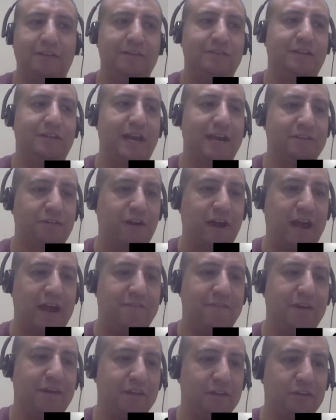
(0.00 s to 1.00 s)
that these decks are
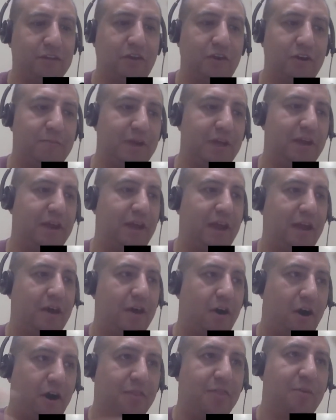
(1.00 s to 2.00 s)
having in the tournament
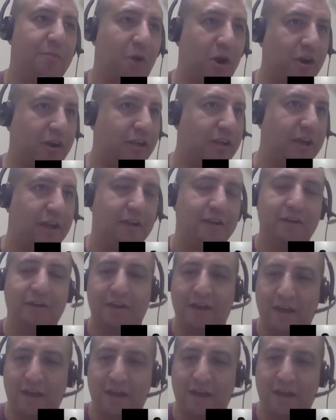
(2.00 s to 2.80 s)
on the market